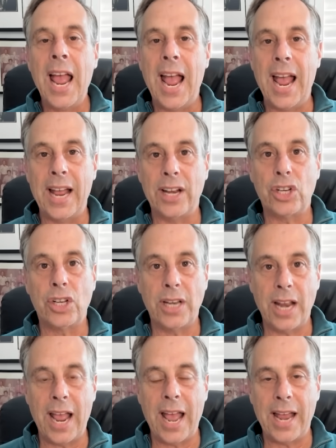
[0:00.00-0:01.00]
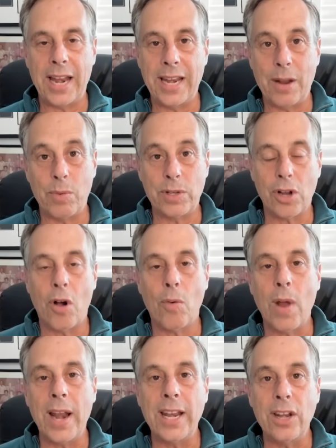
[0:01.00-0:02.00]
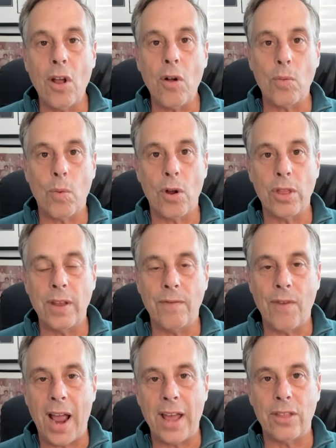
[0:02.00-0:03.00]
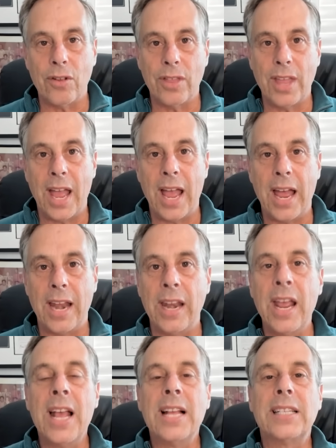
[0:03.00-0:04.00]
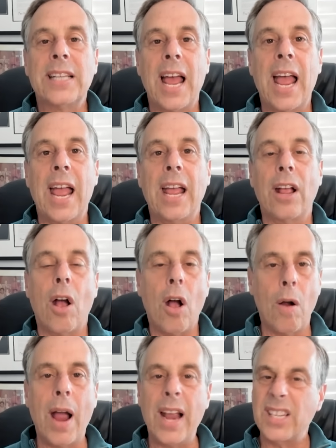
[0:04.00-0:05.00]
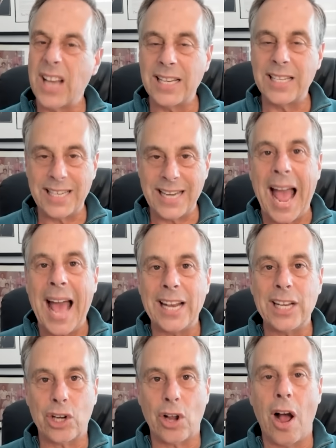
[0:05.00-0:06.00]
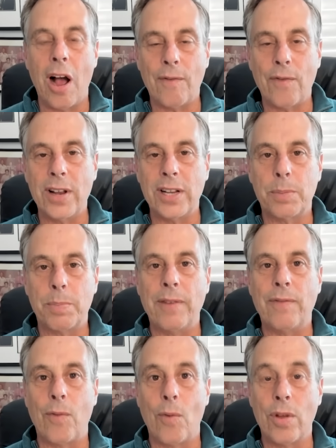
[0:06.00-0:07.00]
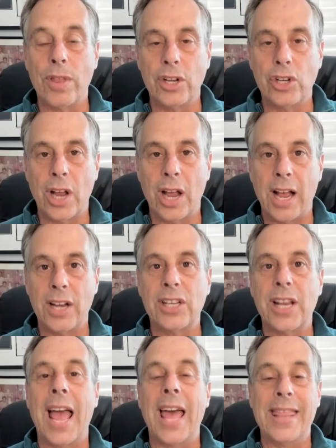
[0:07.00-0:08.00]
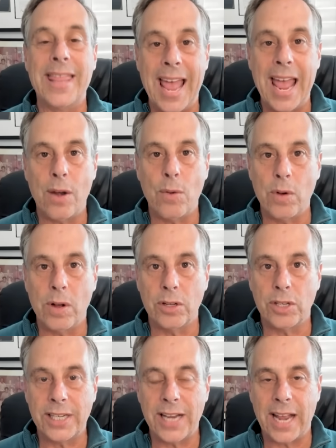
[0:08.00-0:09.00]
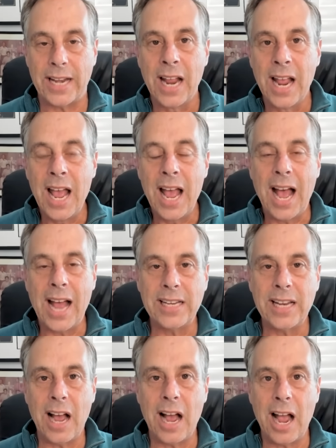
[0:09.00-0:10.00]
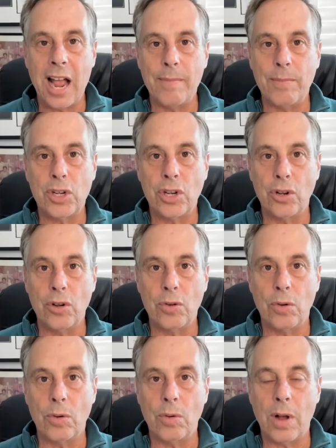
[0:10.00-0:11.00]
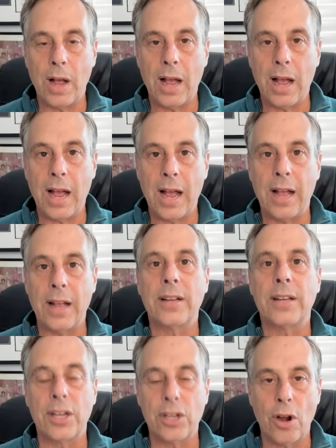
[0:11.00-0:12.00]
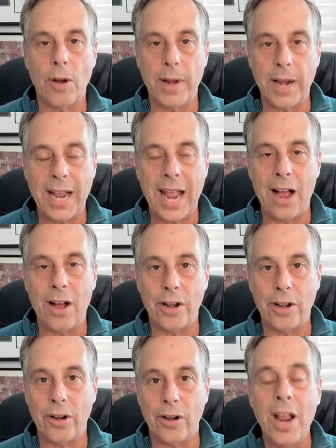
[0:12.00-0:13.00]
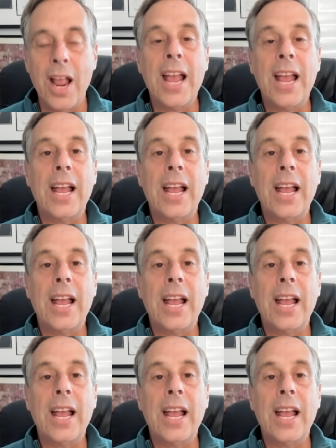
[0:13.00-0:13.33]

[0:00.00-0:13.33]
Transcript: And, and it was already noteworthy rather than saying, all right, a status conference before the judge, and then we'll set a time to uh, determine a calendar.